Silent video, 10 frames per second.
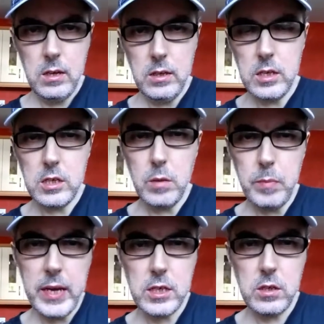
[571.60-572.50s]
This is the
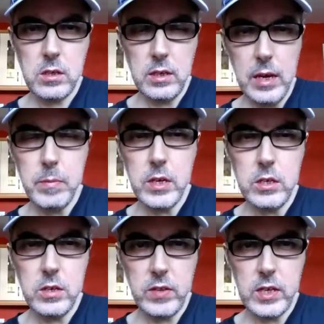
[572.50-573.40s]
best
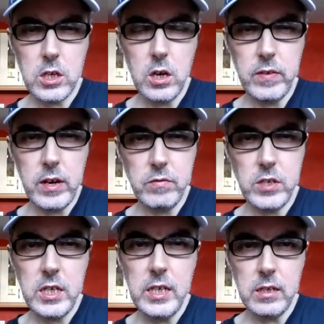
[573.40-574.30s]
image of this cover I've
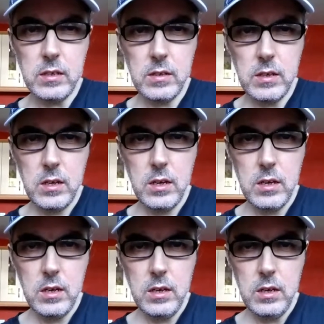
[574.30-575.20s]
seen.
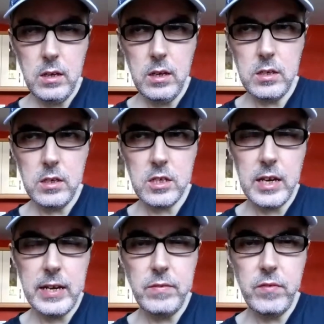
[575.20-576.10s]
It's a
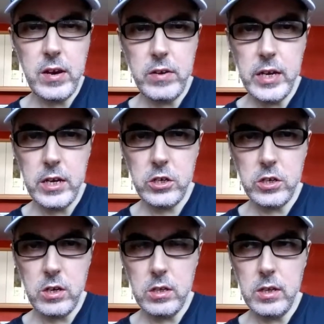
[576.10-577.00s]
slight
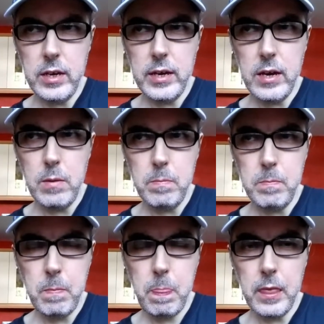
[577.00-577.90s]
variation on
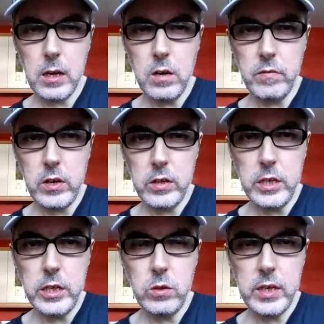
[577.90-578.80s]
the cover on
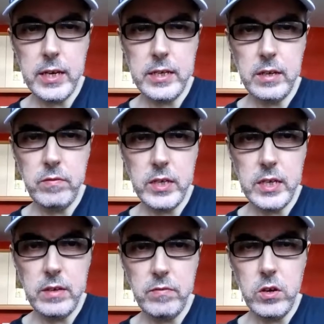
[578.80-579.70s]
the UK
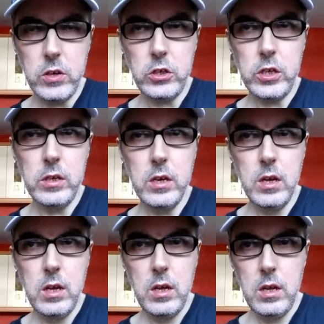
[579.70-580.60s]
DVD version.
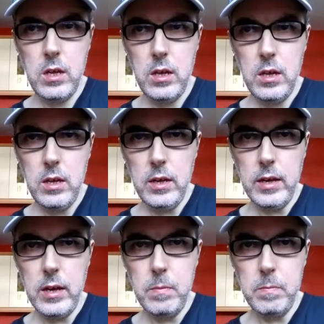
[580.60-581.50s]

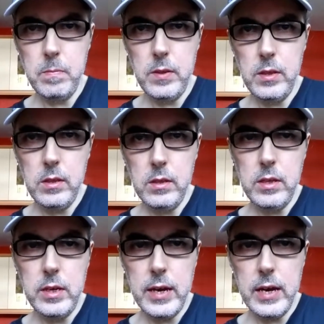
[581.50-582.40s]

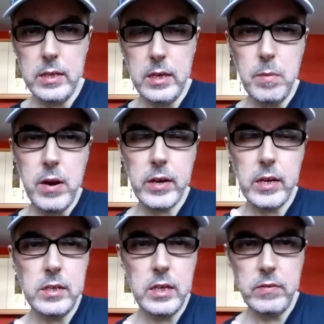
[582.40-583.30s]
The
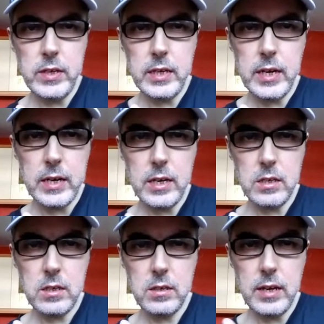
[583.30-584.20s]
American DVD
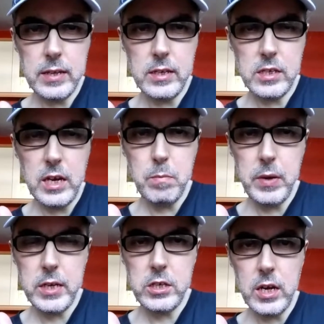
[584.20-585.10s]
had the same
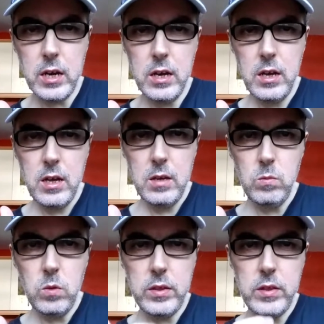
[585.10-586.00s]
picture
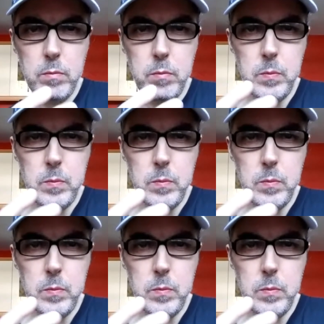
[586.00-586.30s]
with like